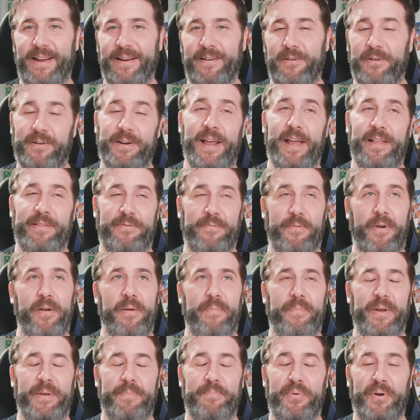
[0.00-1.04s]
or not
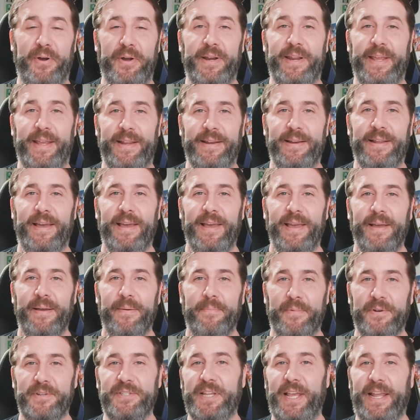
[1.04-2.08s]
throwing, but putting
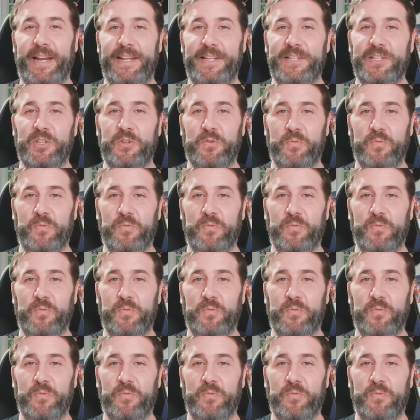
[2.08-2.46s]
Mercedes